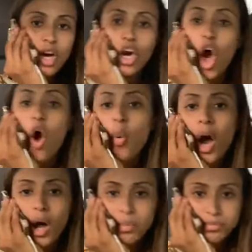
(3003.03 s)

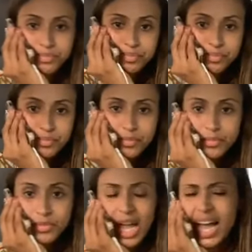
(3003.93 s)
Lower.
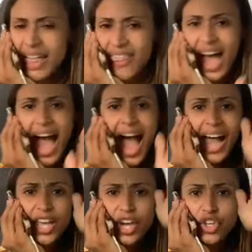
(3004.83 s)
The
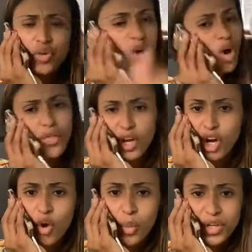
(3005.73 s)
higher you go, the
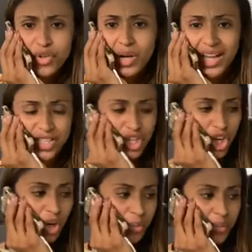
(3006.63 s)
lower you got to
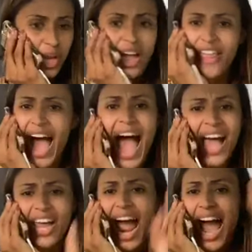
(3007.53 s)
go. The
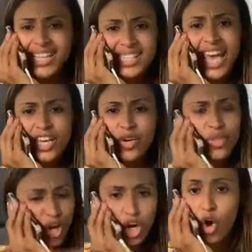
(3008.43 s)
higher I take you,
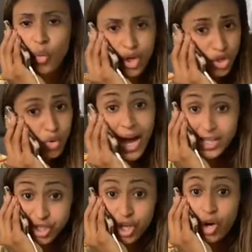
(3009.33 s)
the lower you
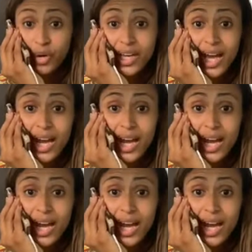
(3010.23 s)
got to go.